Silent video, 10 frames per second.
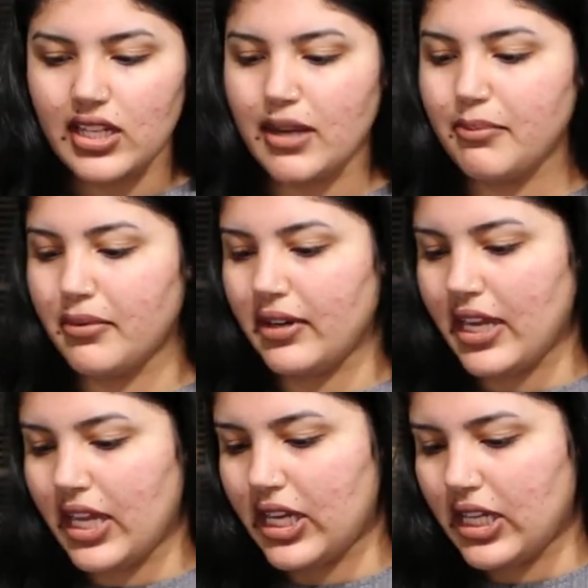not
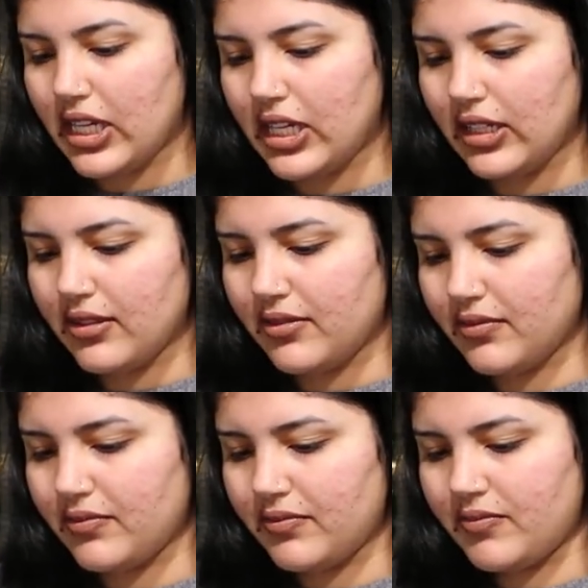break.
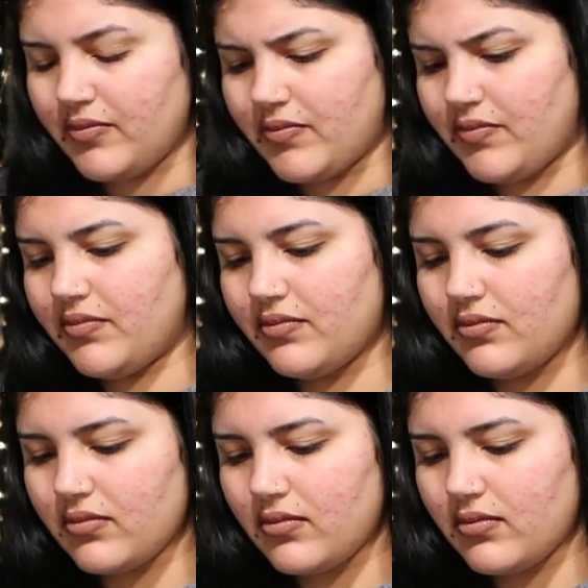You know, break though.